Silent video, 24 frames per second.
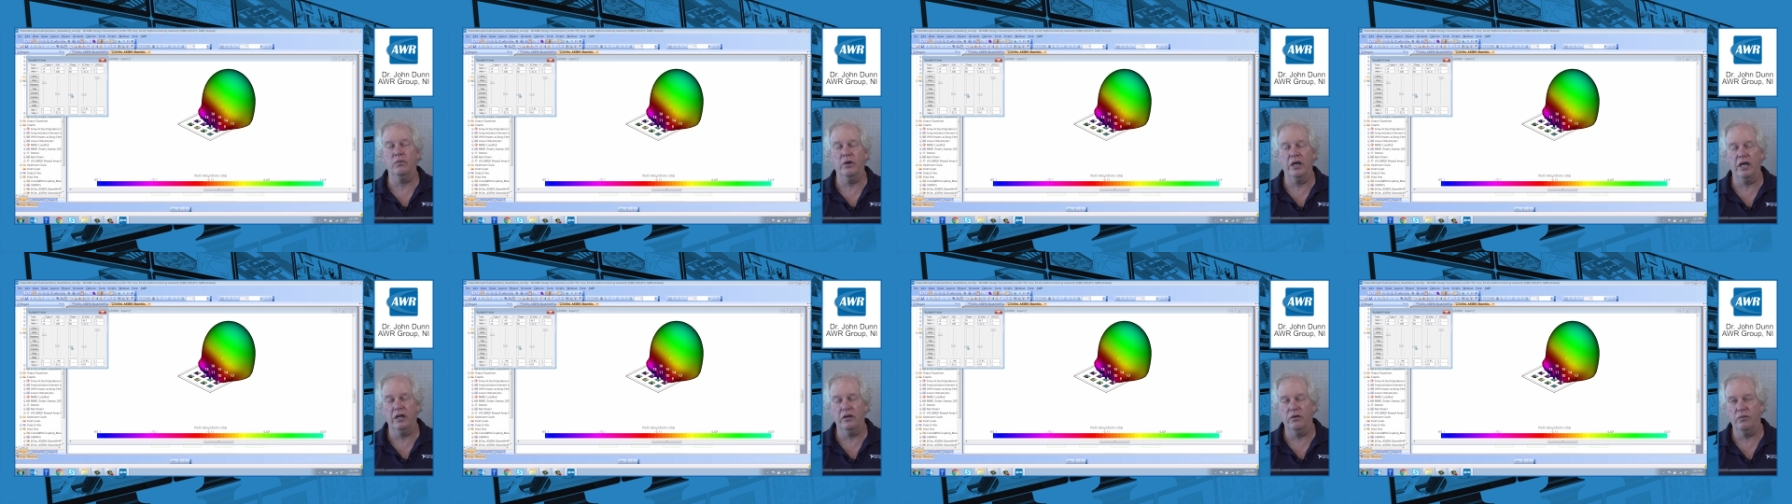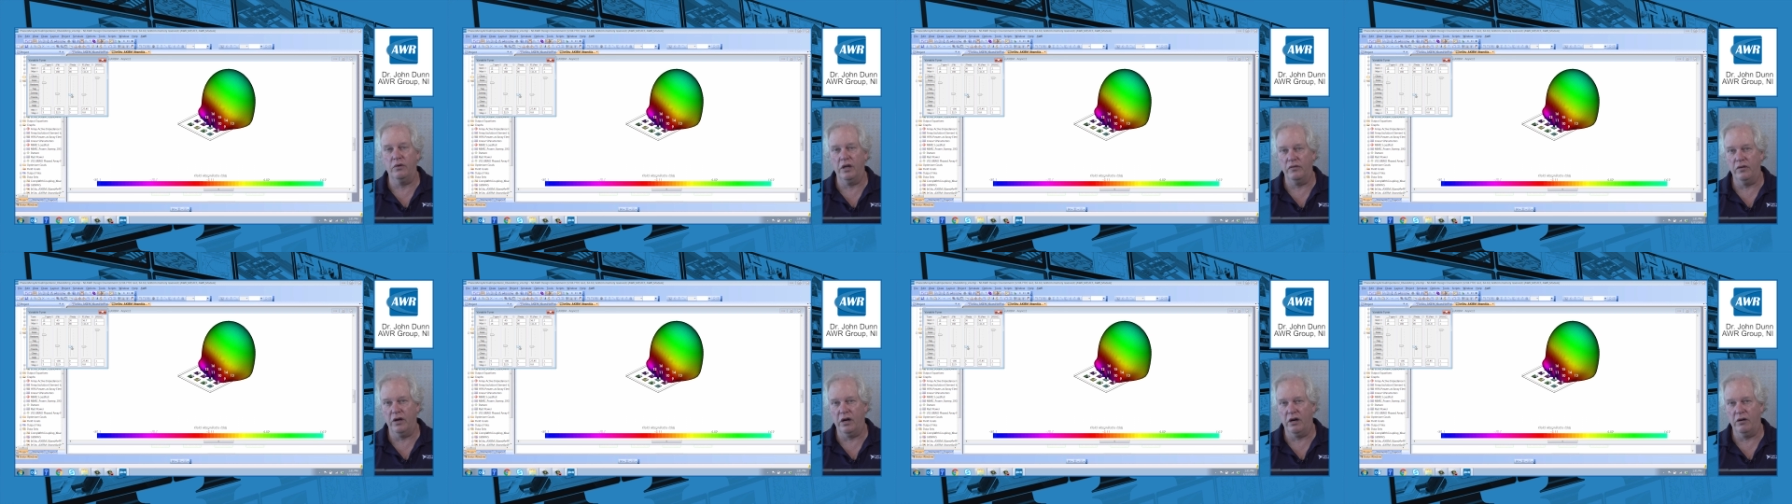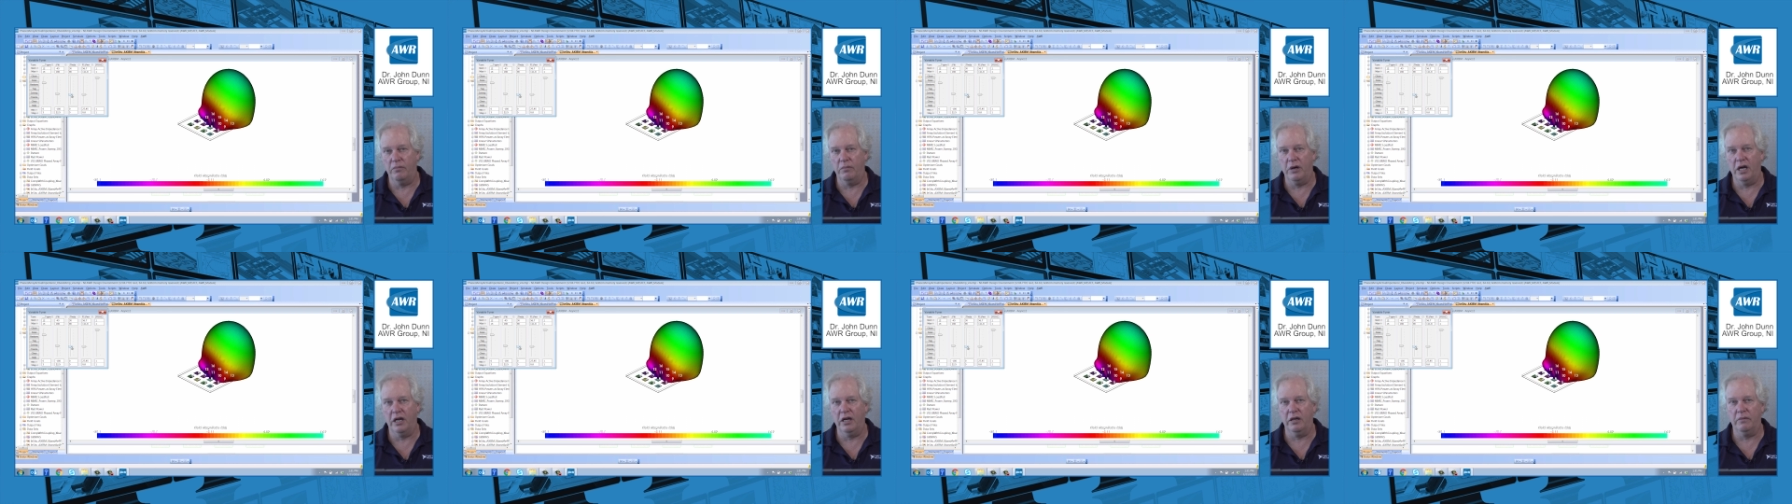we had to run the
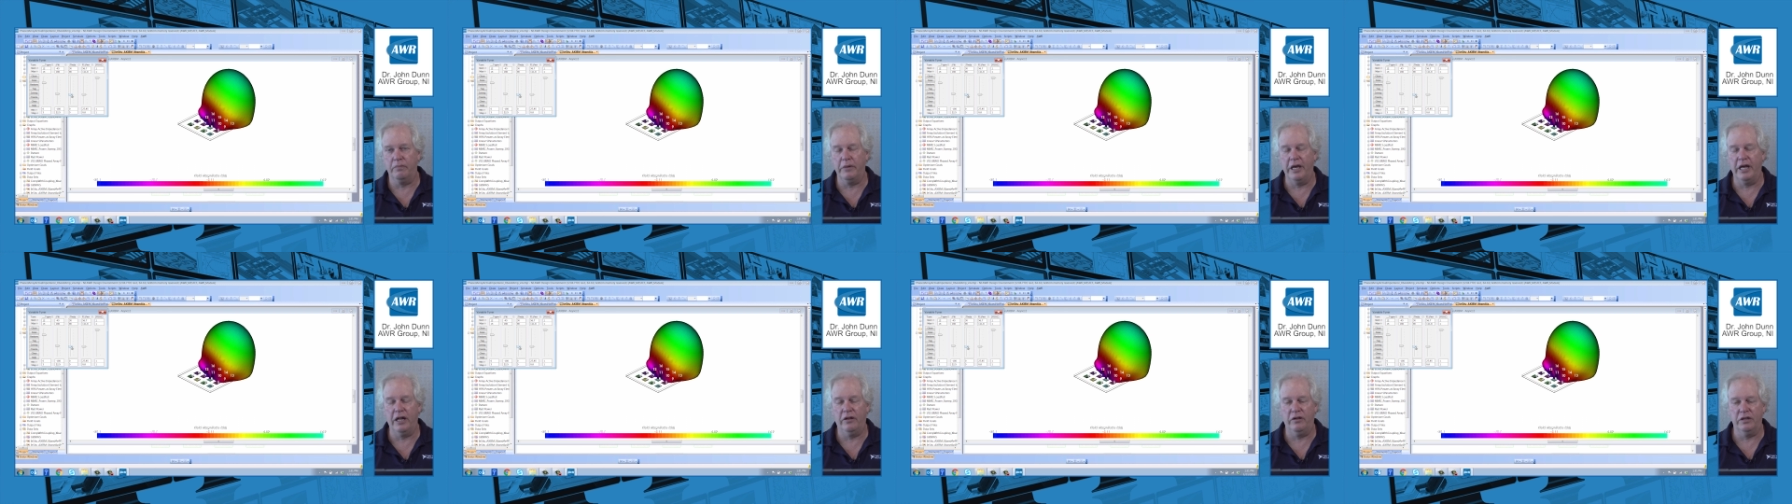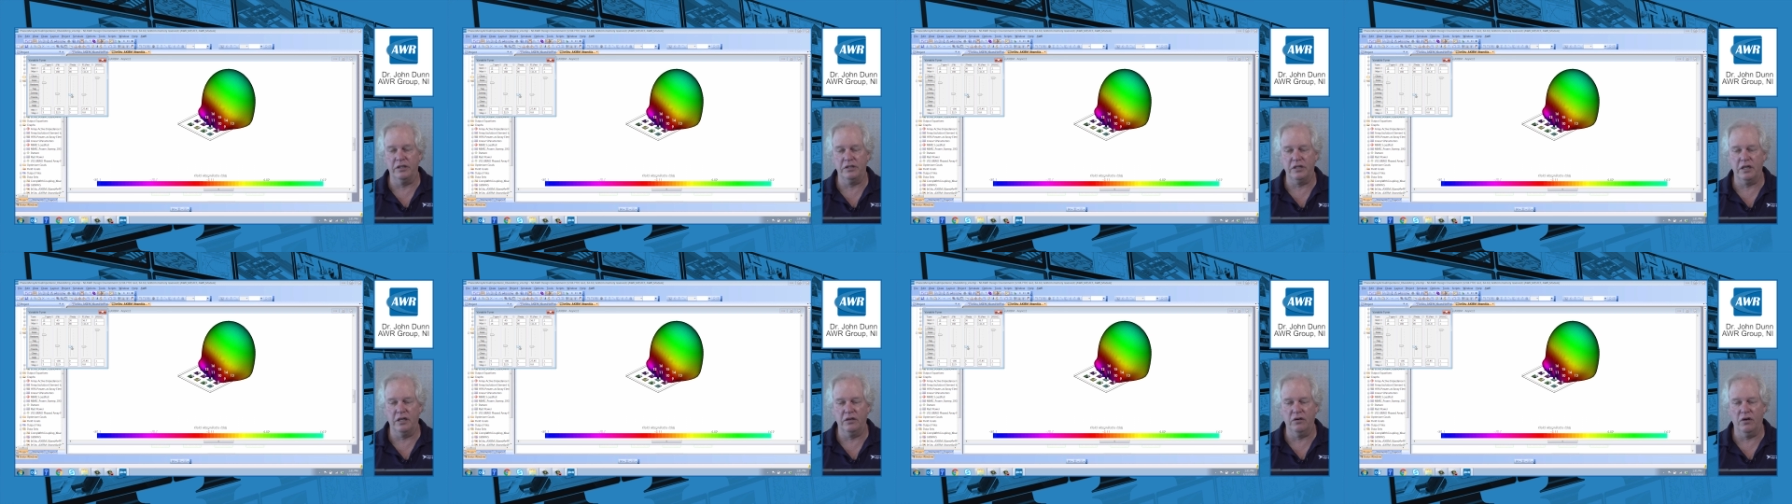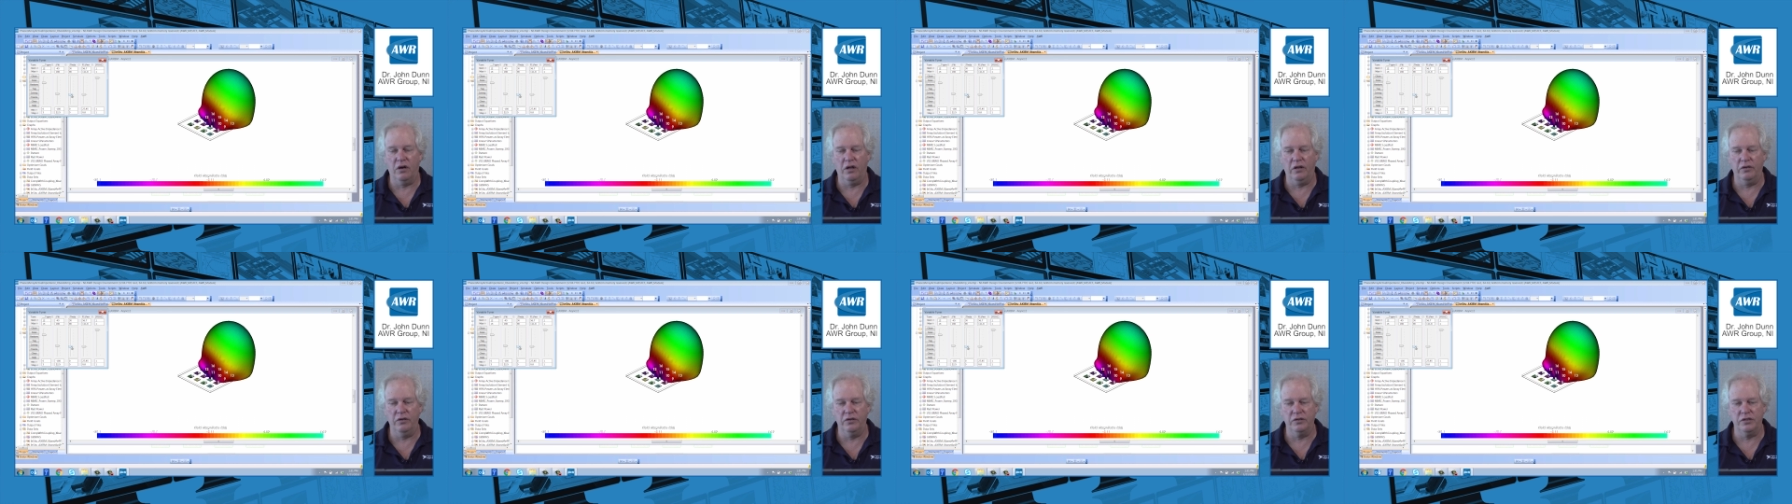harmonic balance on
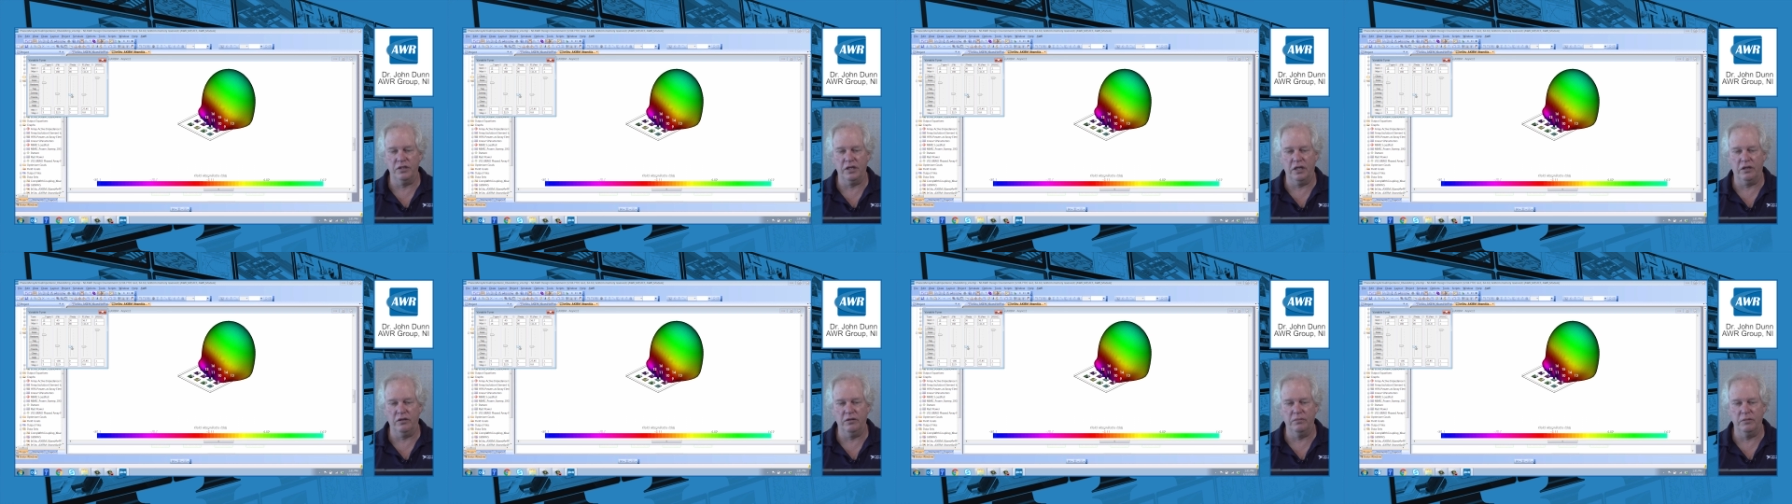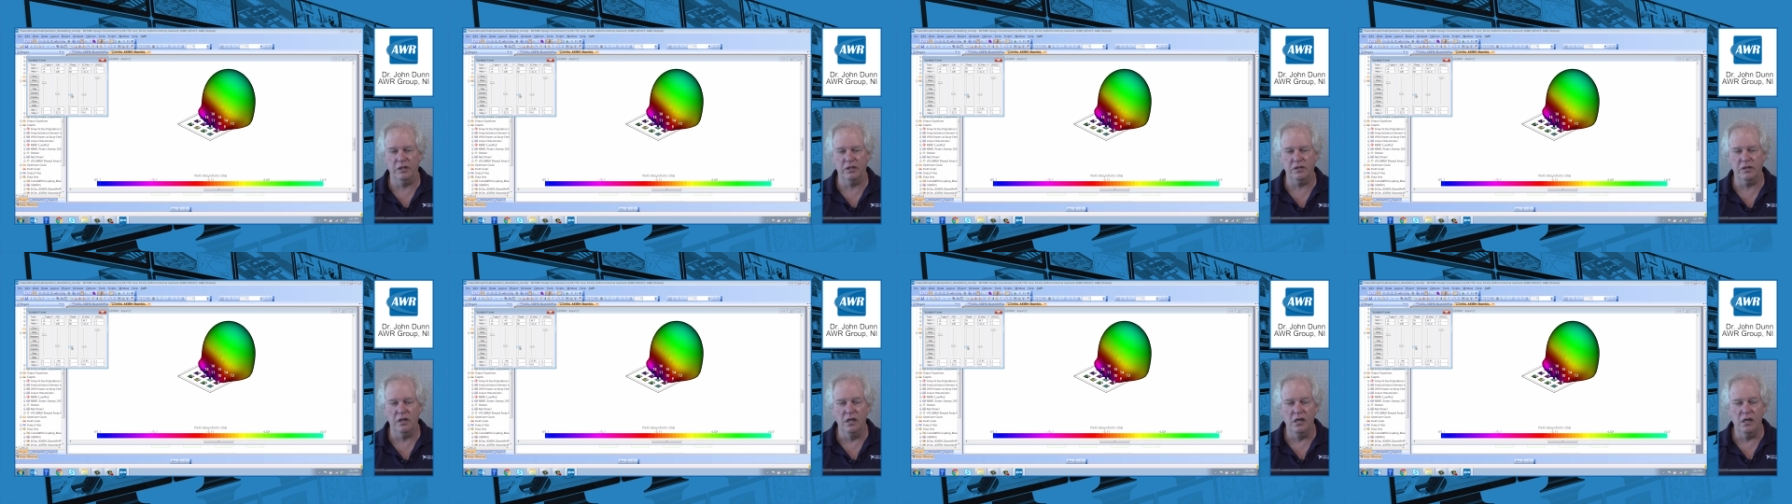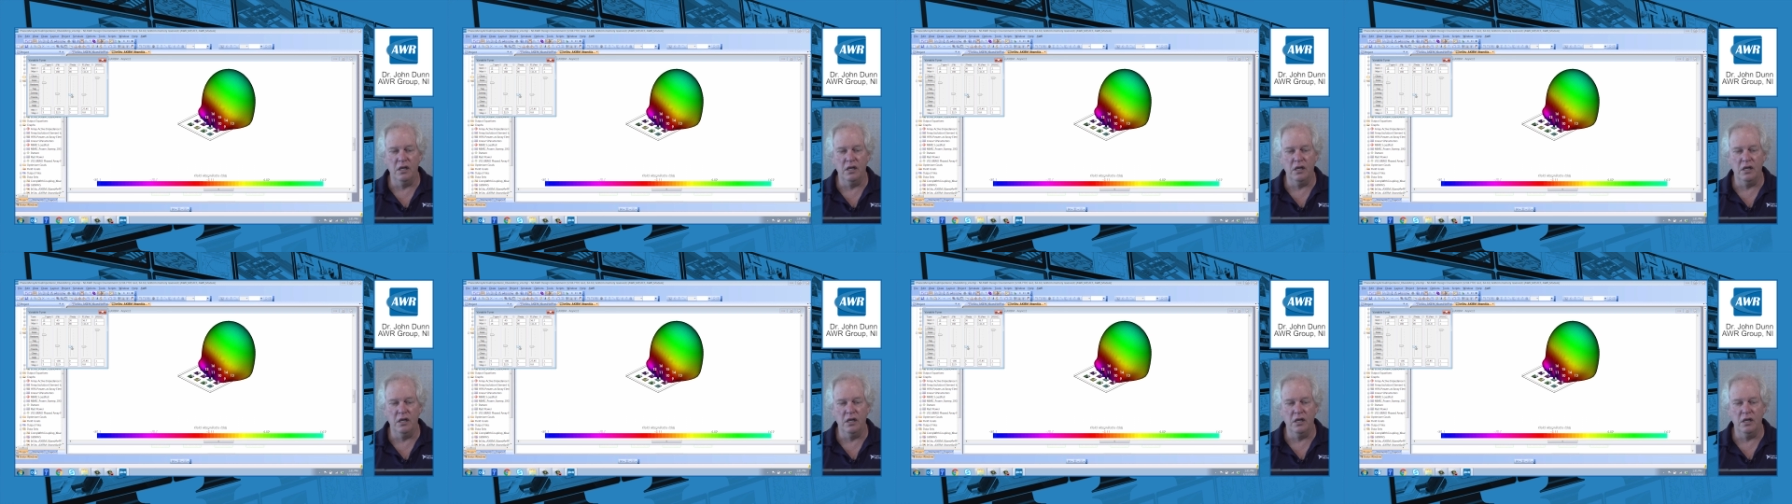all those elements.